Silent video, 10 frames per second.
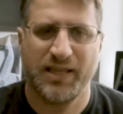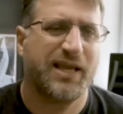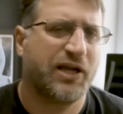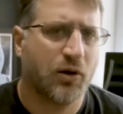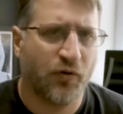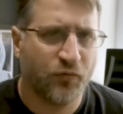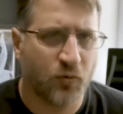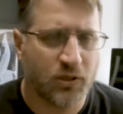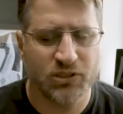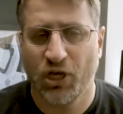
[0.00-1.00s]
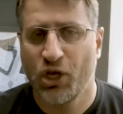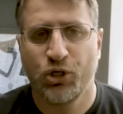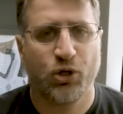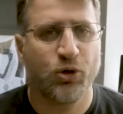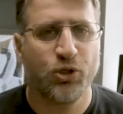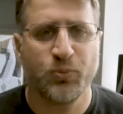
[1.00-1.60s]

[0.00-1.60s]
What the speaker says: And then, of course, you're going